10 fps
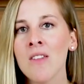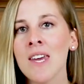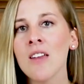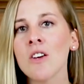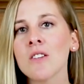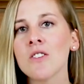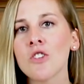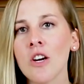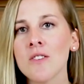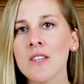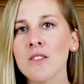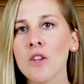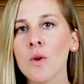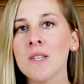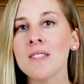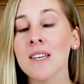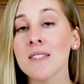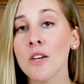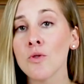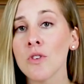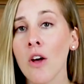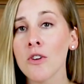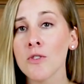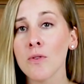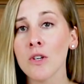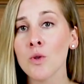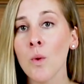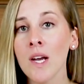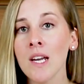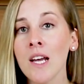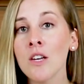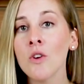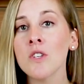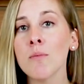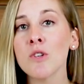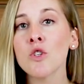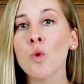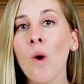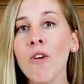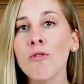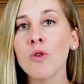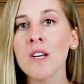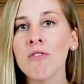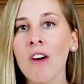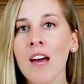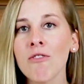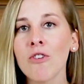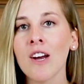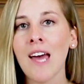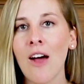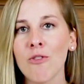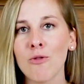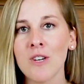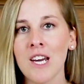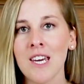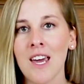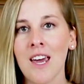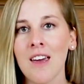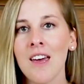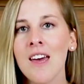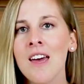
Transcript: The Helix starts as low as $600 for a twin and goes up to $1,245 for a California king.